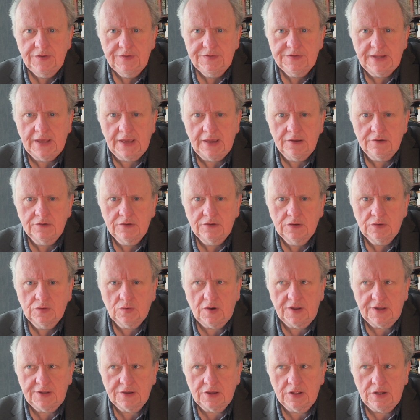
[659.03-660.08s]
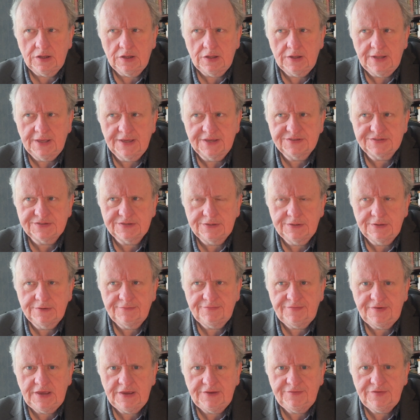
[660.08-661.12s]
Now, quite a couple of links and a
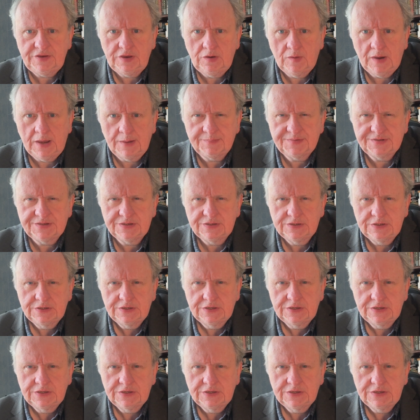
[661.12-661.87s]
fair few apps